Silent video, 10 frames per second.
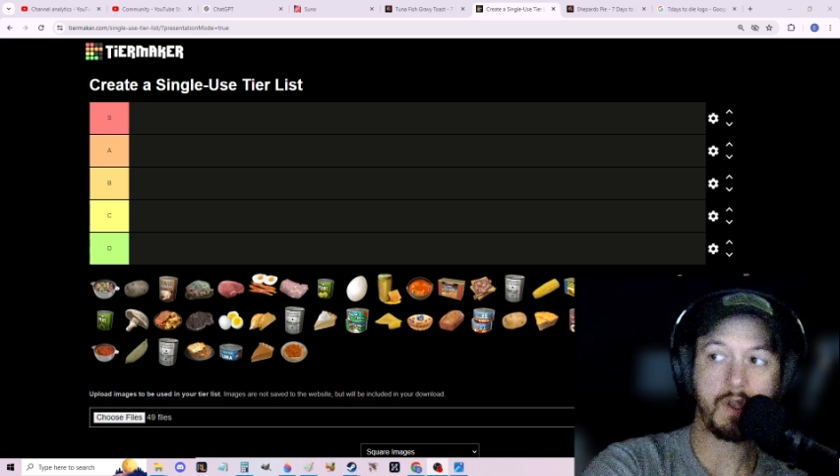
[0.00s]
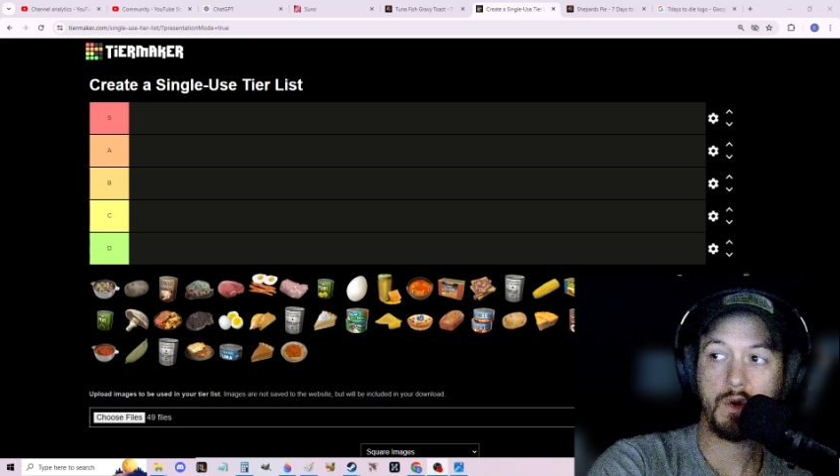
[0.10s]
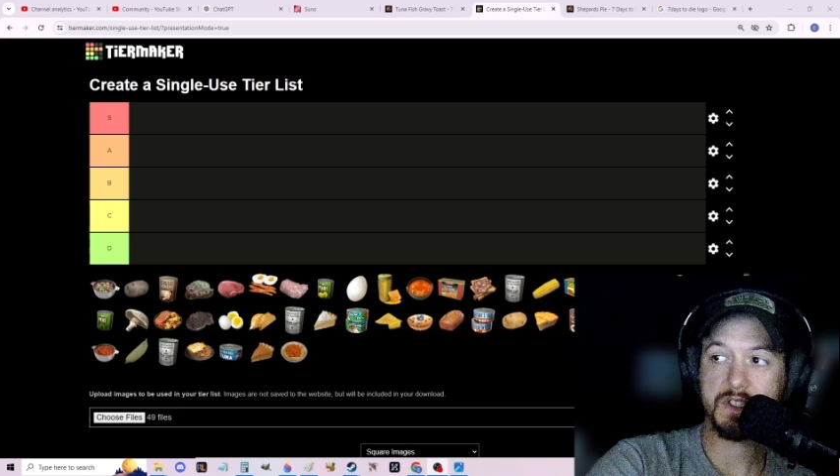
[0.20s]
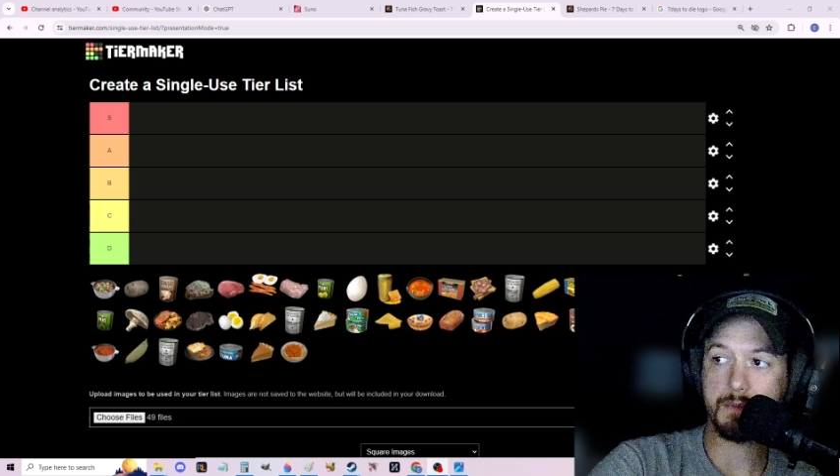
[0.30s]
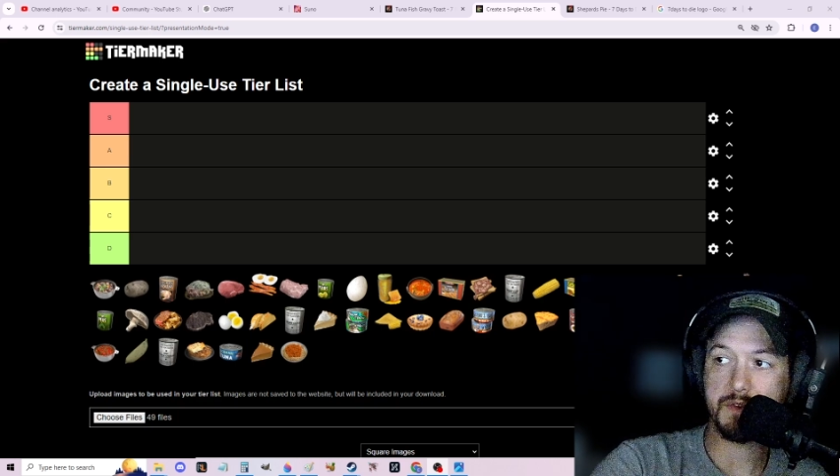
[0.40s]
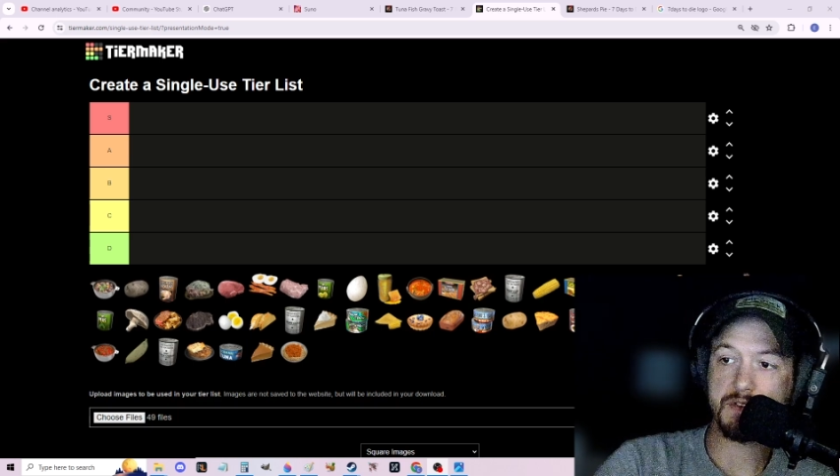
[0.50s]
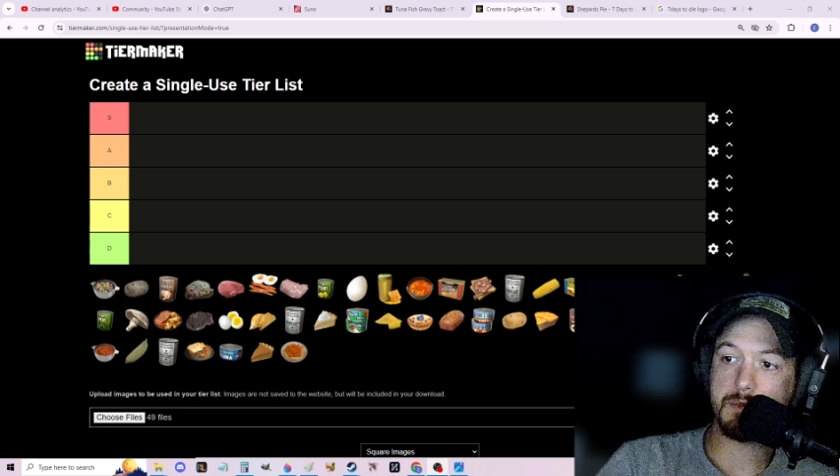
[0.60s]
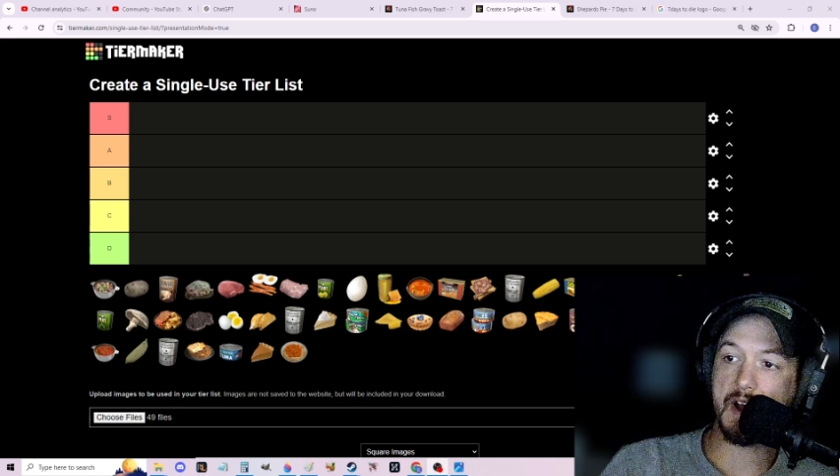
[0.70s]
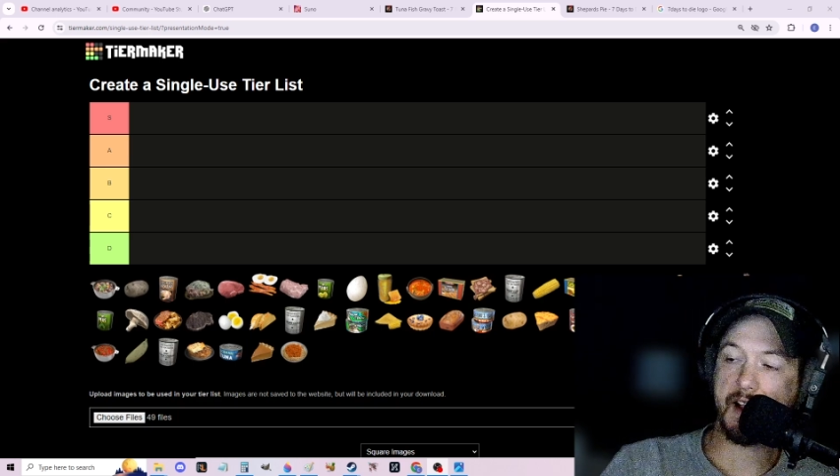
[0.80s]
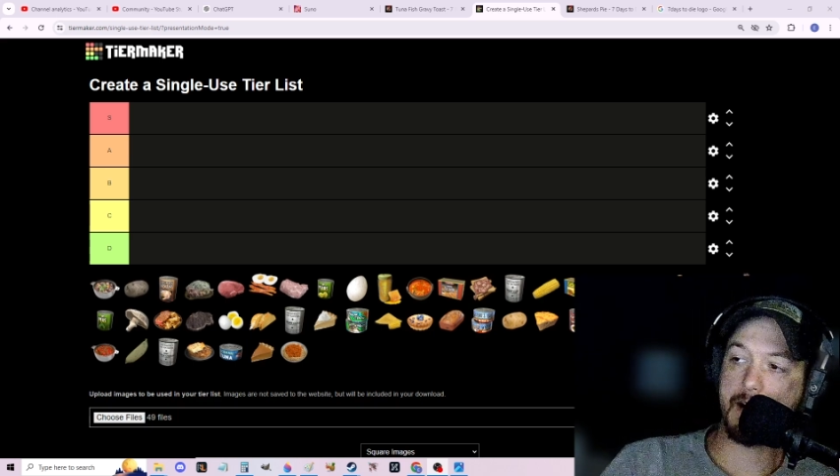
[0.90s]
What's up,
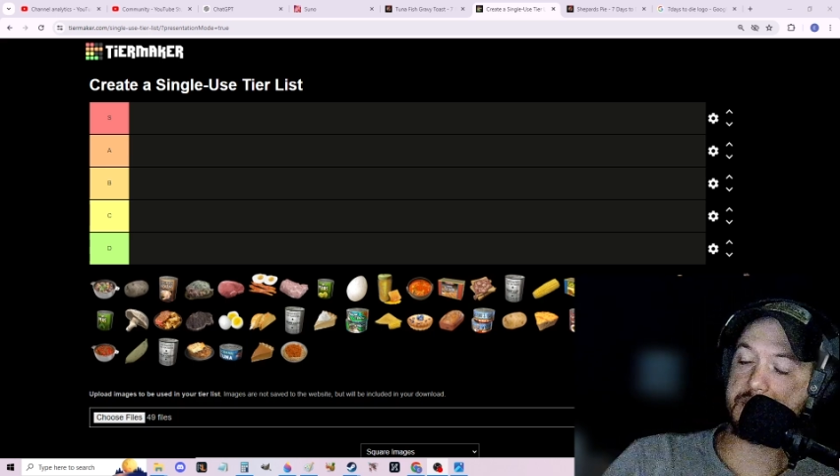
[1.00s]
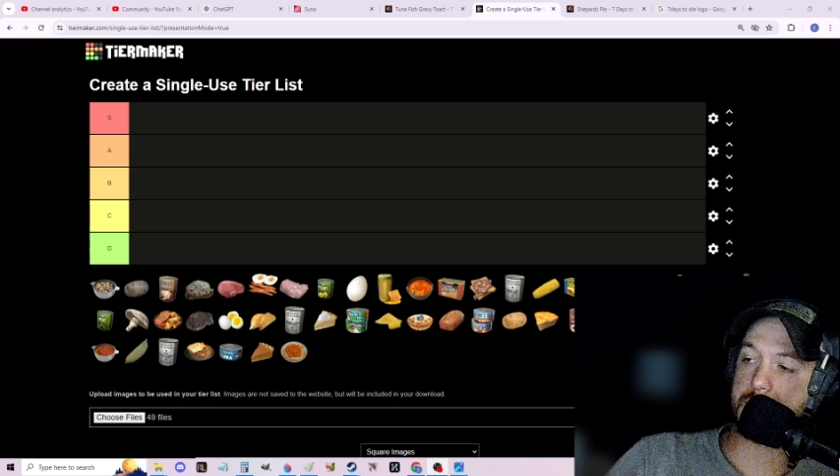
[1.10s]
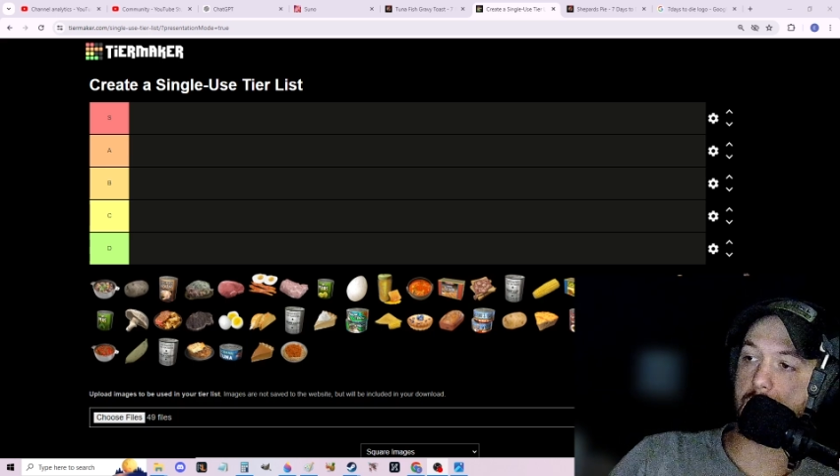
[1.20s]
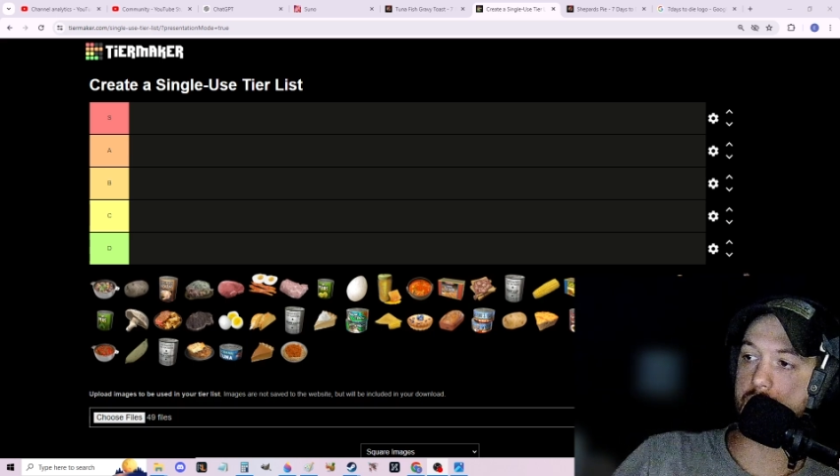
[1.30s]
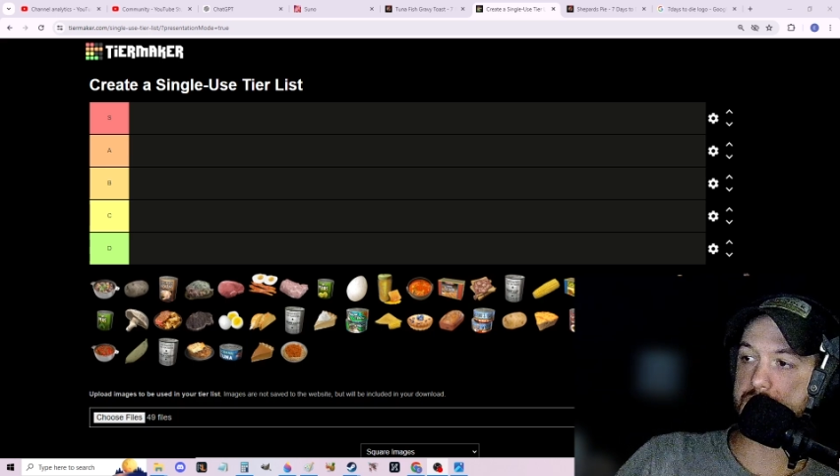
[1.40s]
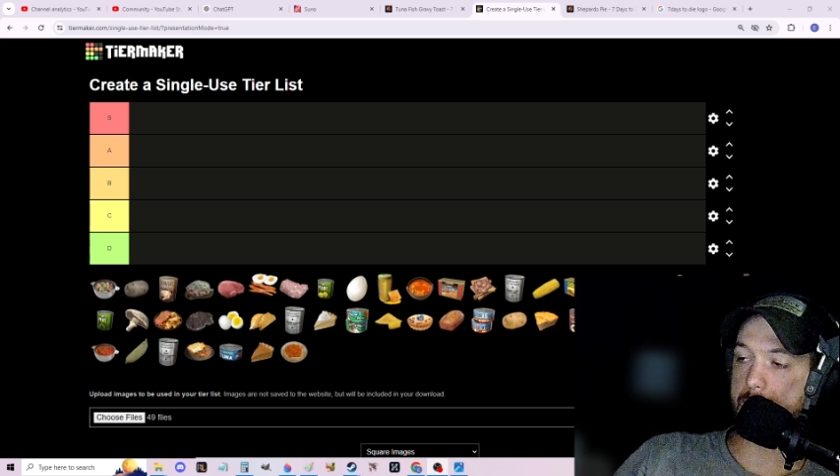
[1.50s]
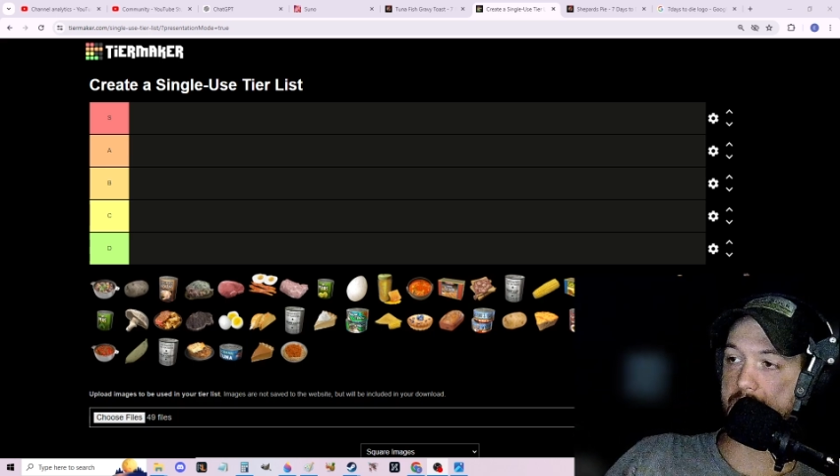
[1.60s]
YouTube.com? It's your boy John